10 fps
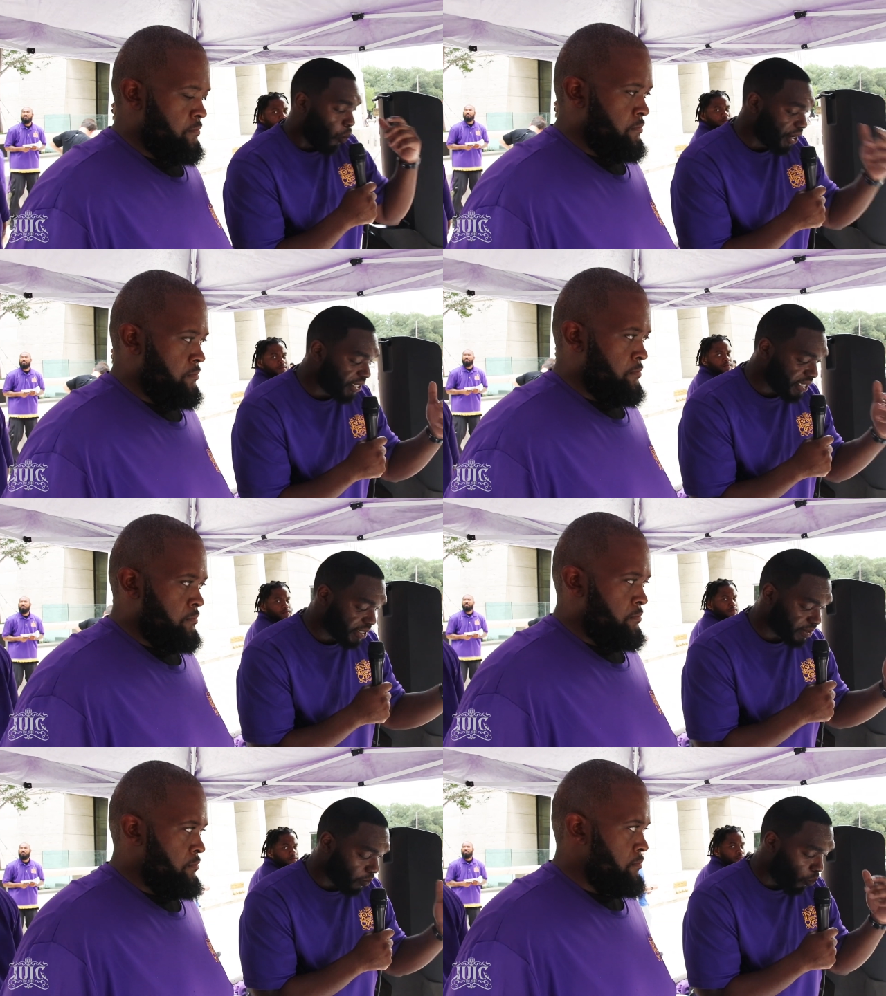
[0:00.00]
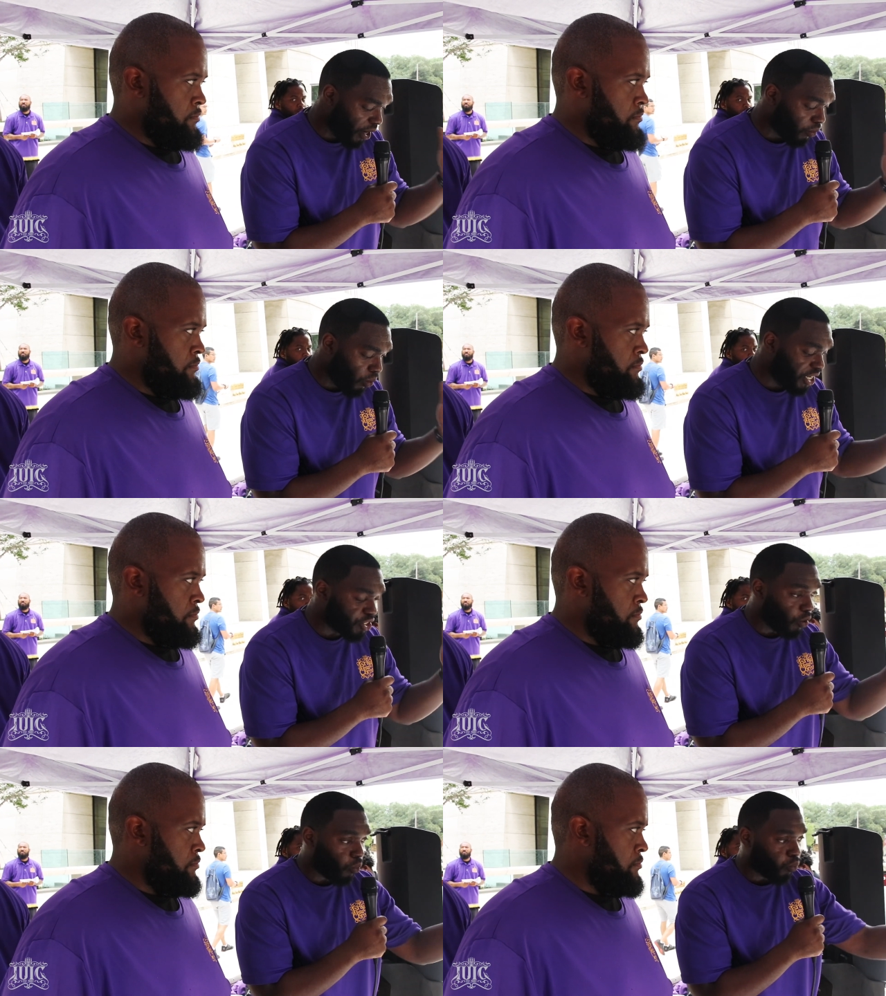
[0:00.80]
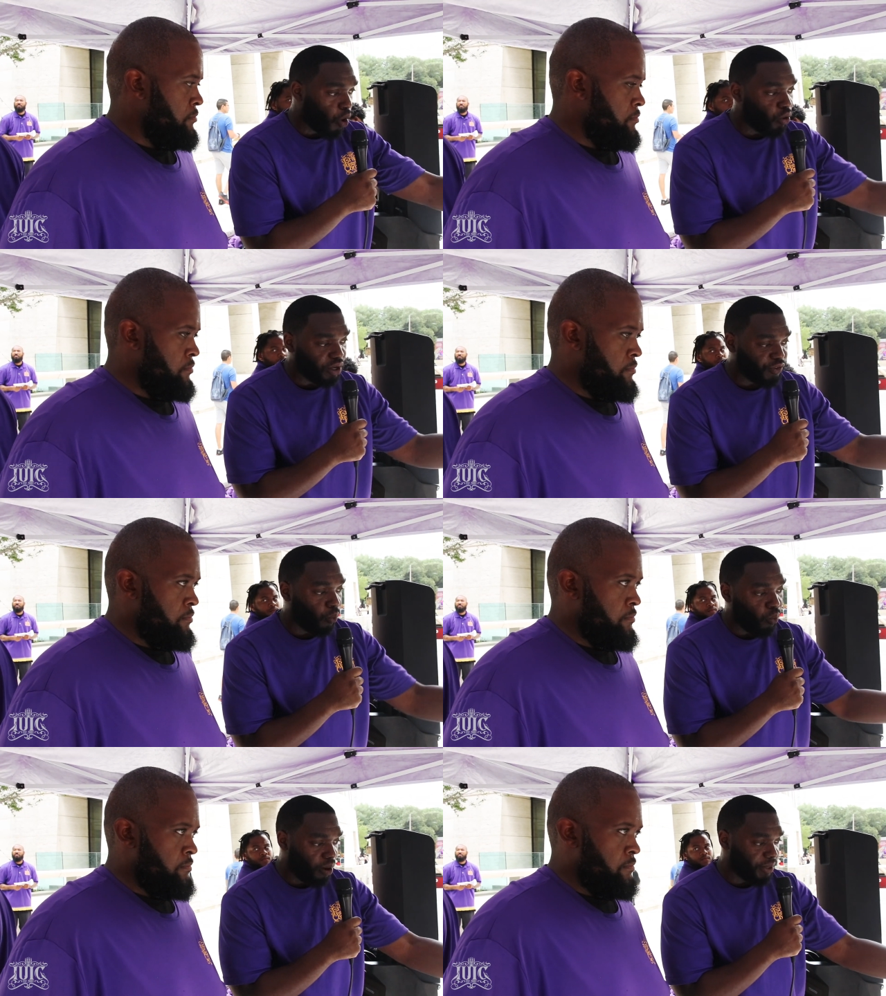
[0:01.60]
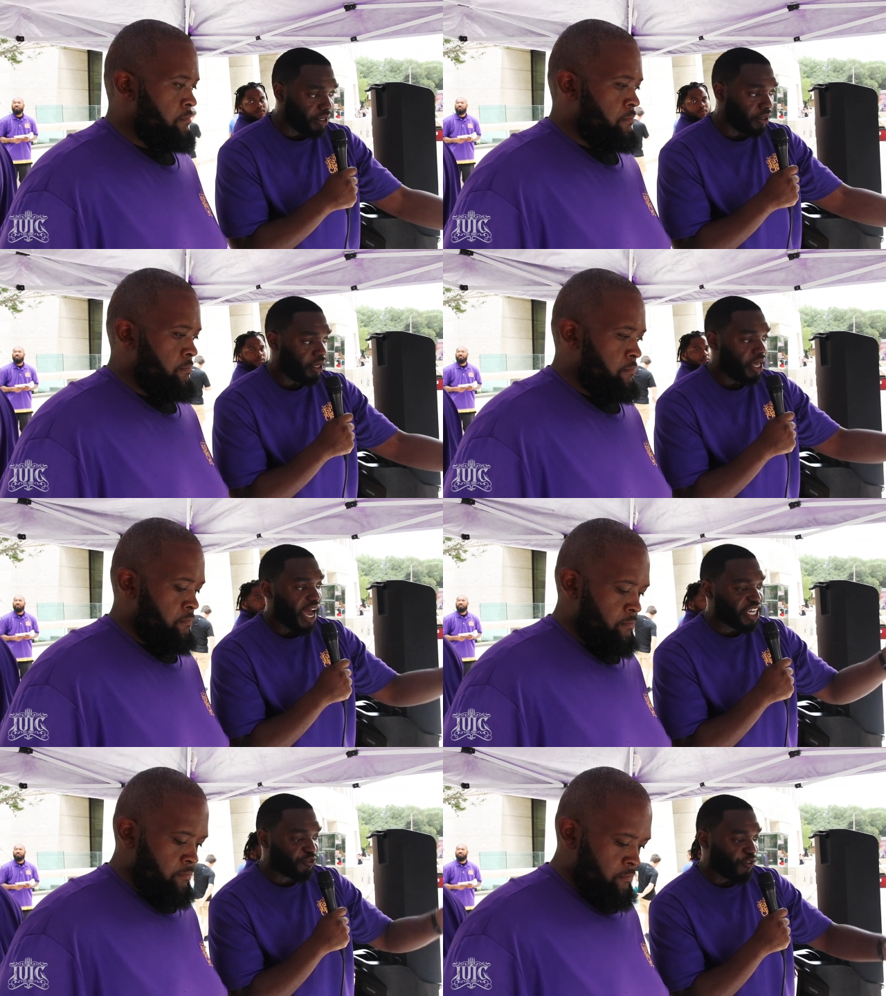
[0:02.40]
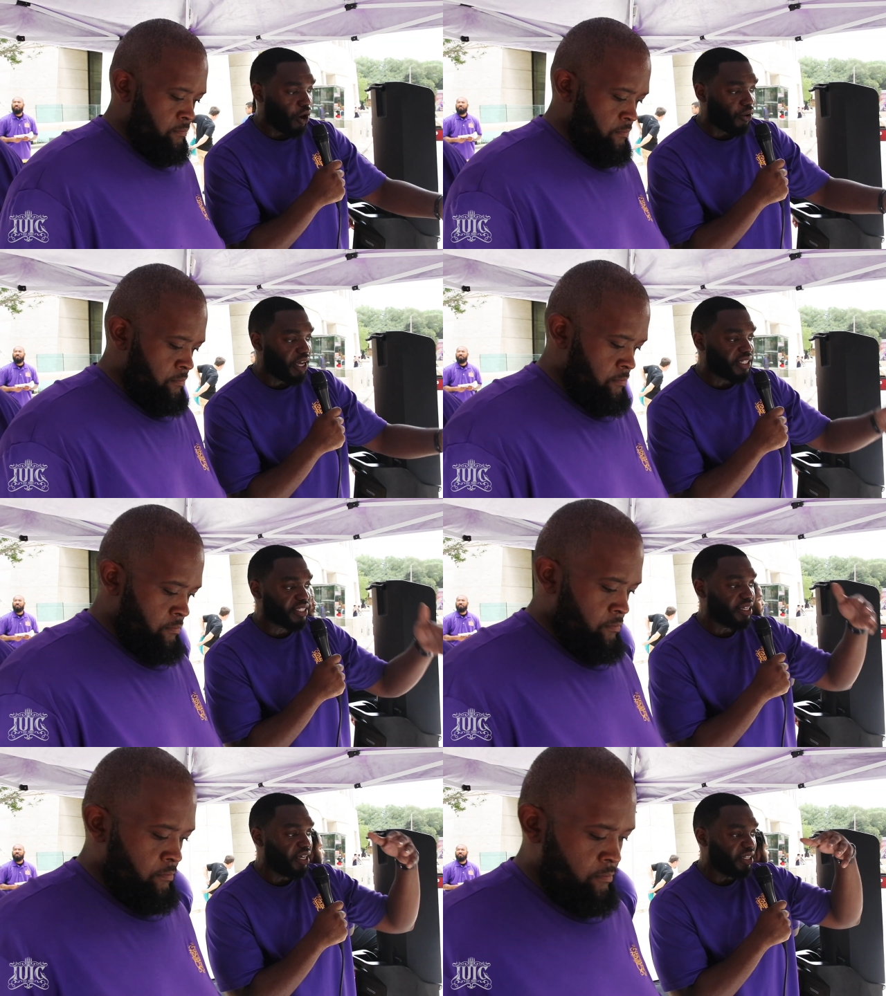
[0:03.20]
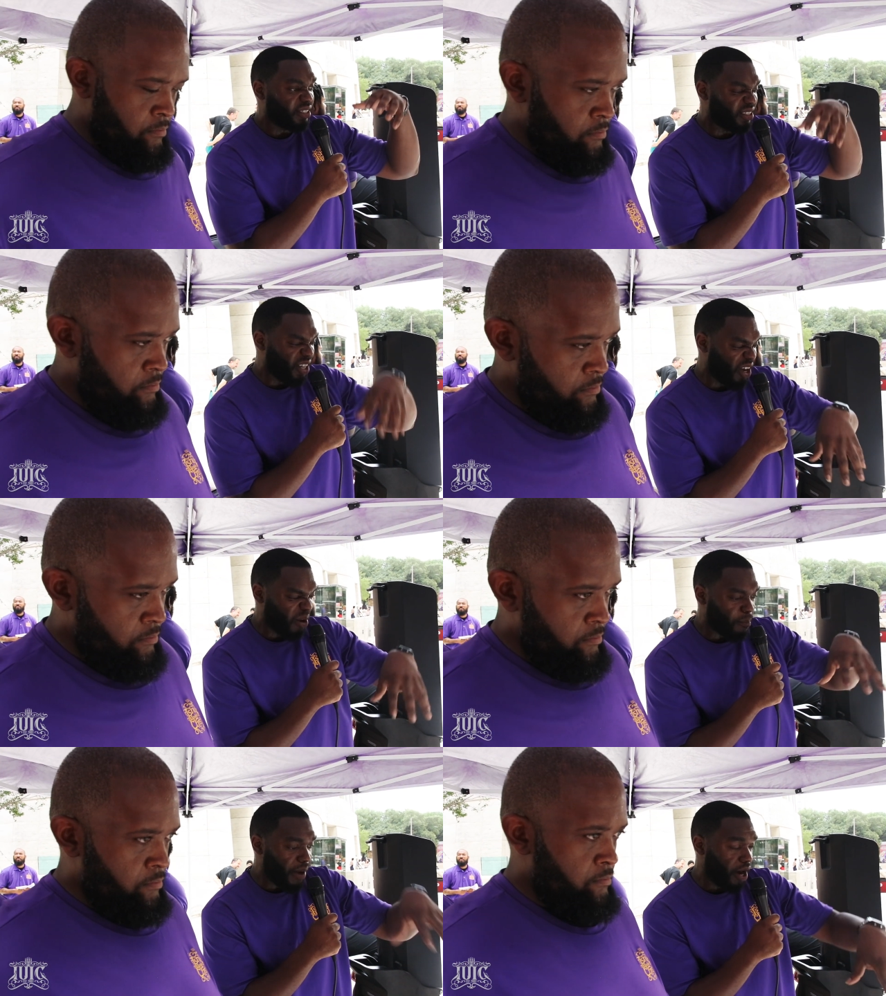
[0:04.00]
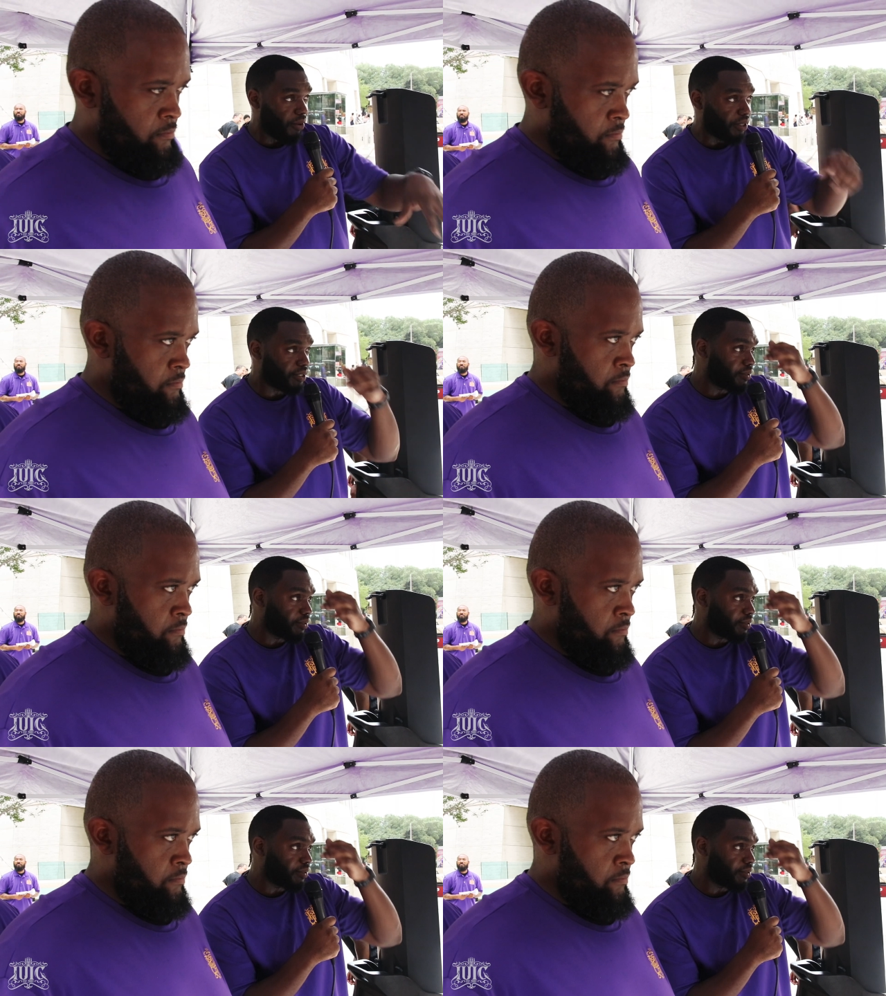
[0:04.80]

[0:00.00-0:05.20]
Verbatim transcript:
Speaker 1: what is the role of the woman as far as the marriage?